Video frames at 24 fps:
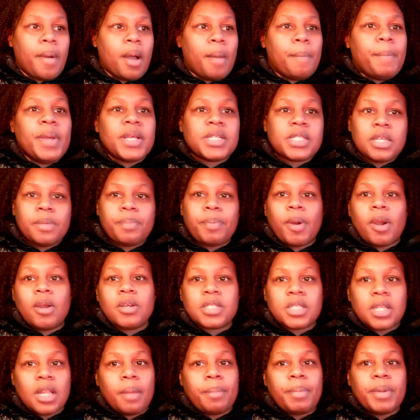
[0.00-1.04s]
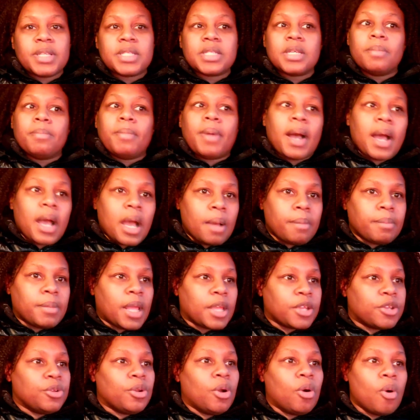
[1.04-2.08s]
a busy person, a busy mom,
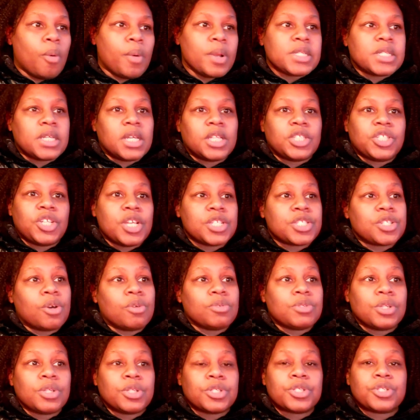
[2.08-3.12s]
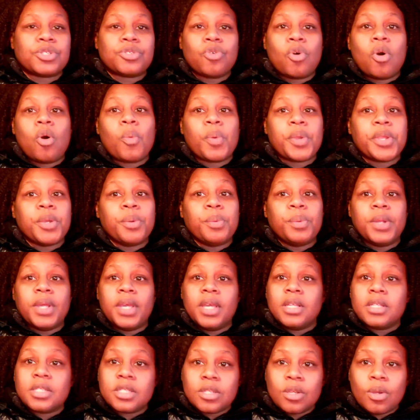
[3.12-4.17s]
like, you don't always get a chance to go to the store when you
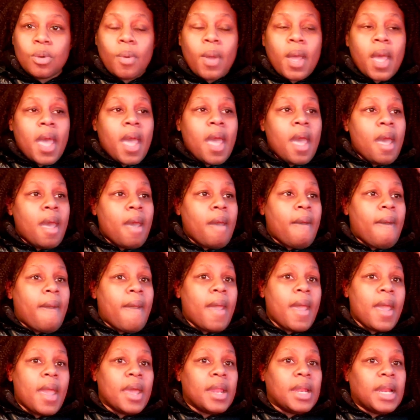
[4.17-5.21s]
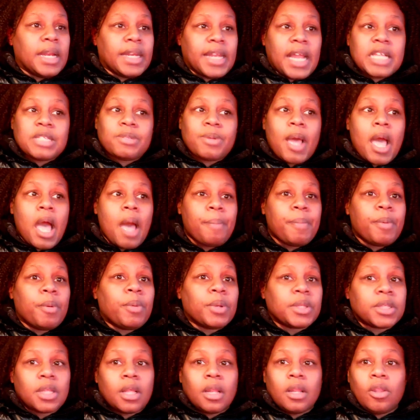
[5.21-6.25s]
need to. And that's what
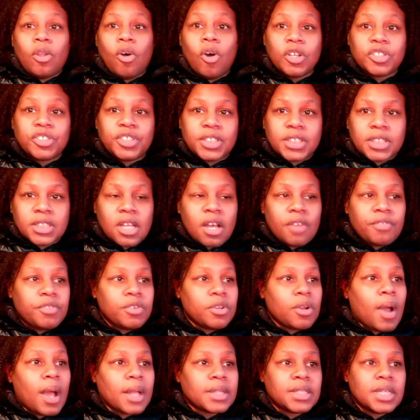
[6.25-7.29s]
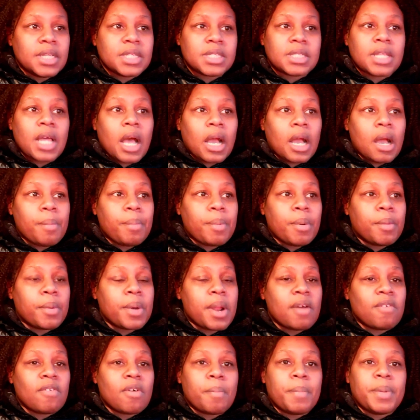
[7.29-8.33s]
happened with the laundry stuff. You know, I did stock up or
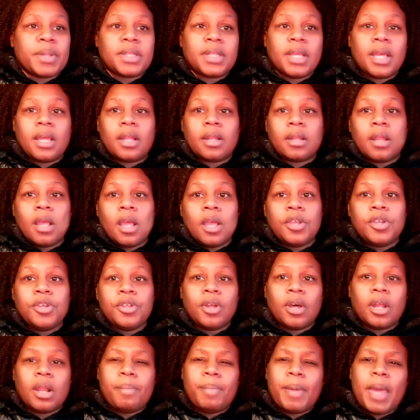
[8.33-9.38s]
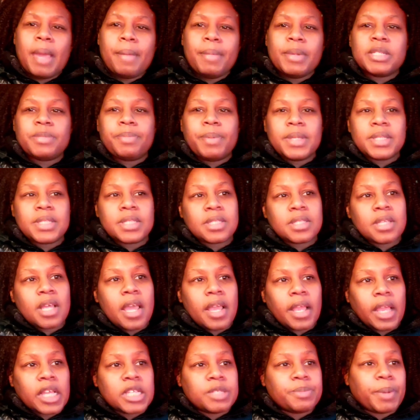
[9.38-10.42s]
whatever, but then, you know, the baby's been
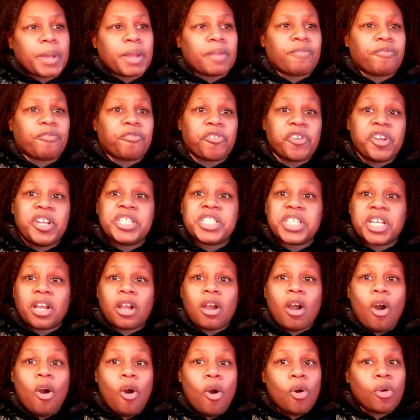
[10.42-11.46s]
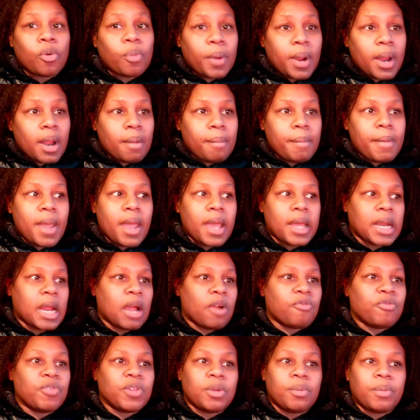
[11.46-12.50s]
sick. It's been freezing cold where I'm at, and
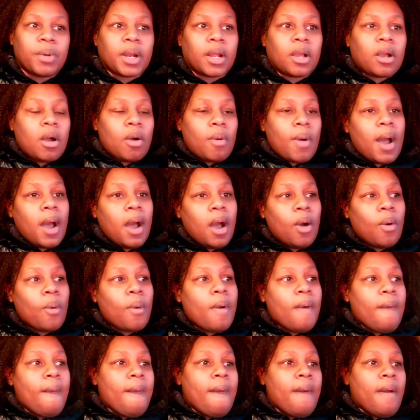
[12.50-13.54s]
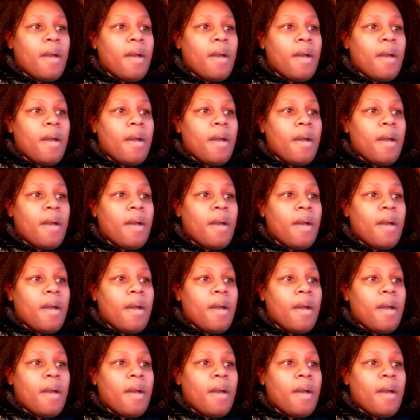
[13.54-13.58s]
I don't really want to go out.